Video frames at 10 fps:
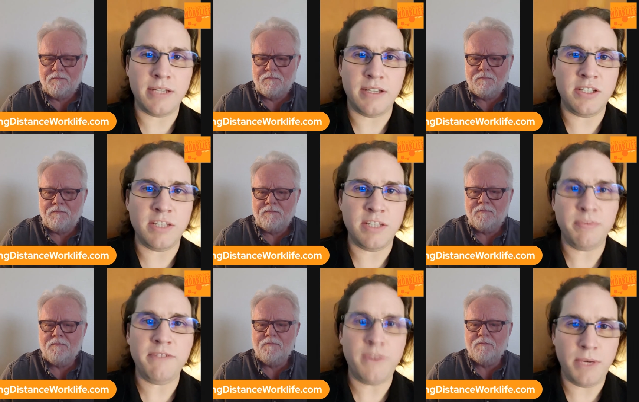Speaker 1: and simply
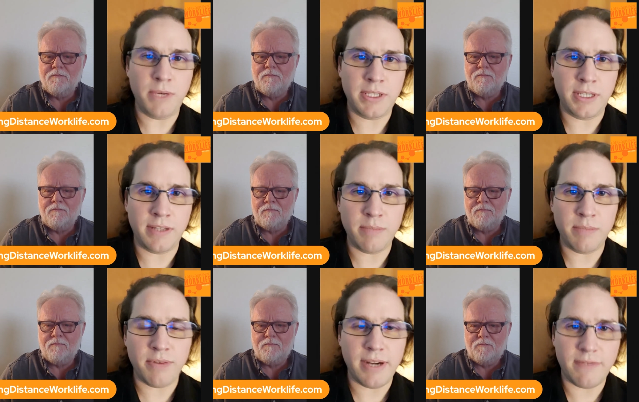focusing on the
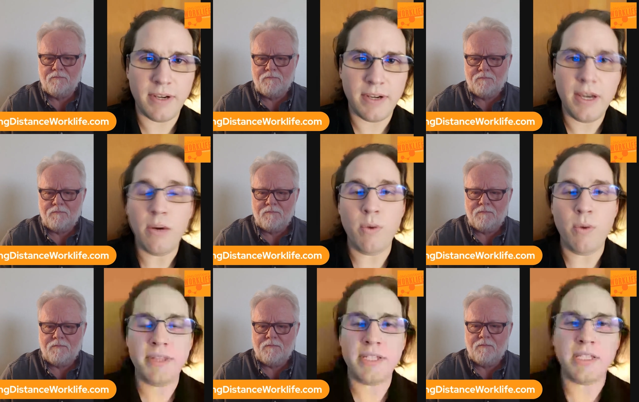breath. What
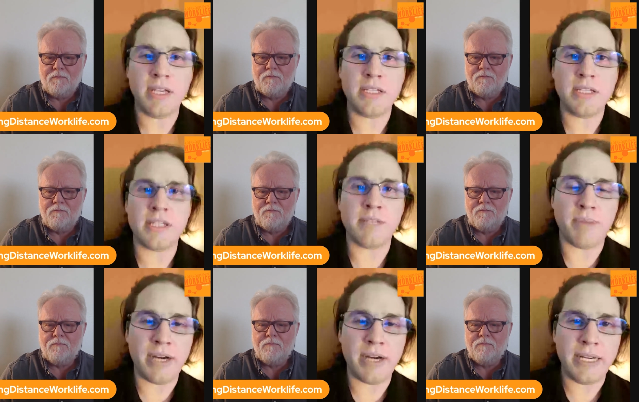this does to the
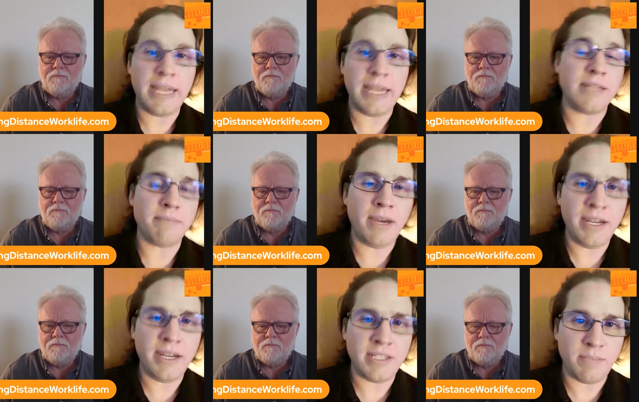body and the mind
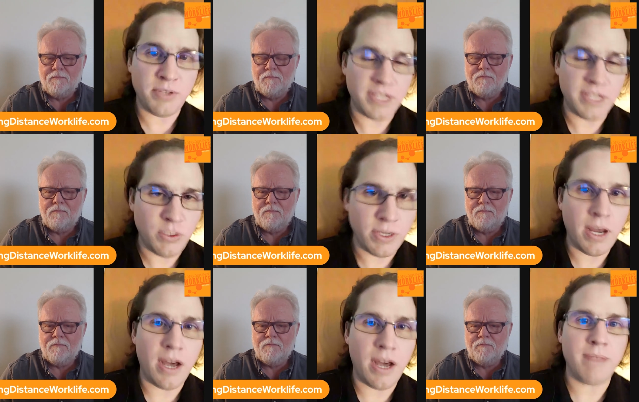is it puts it into a
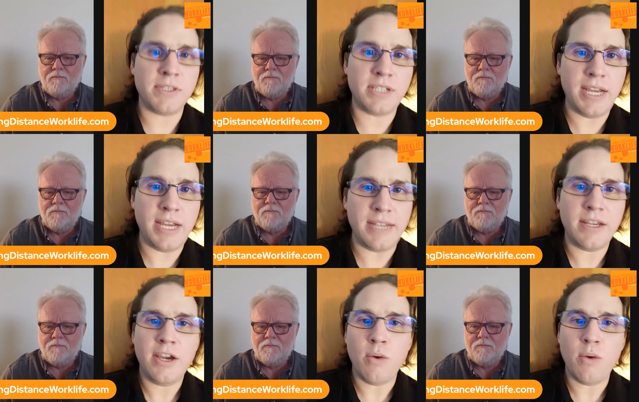calm state
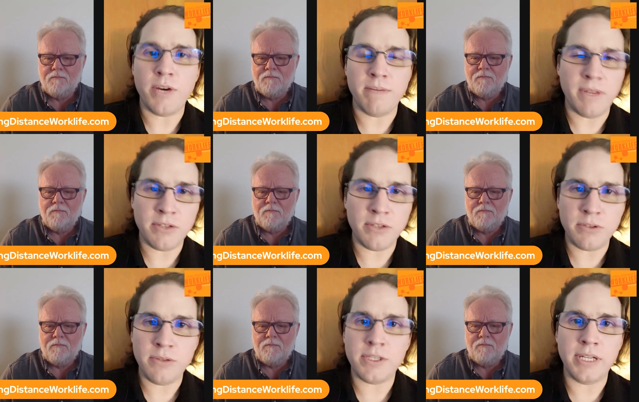where your muscles
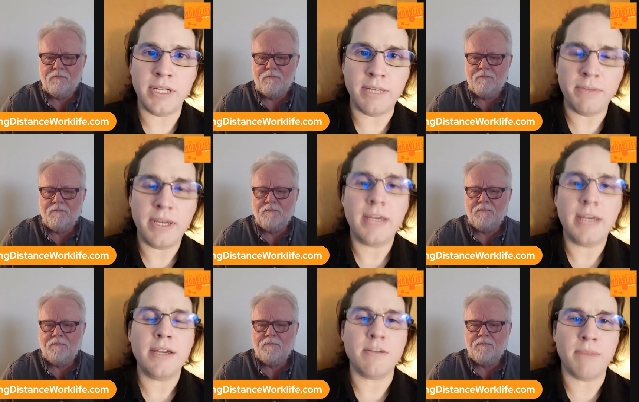loosen up,
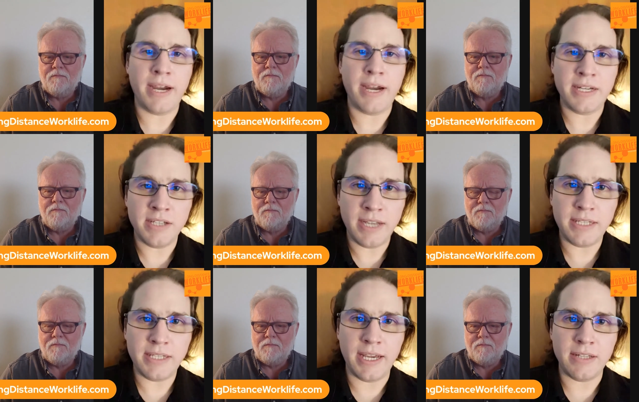your mind is not
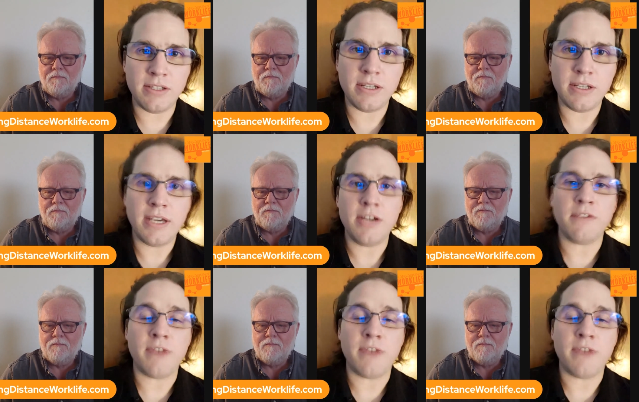tense, your thoughts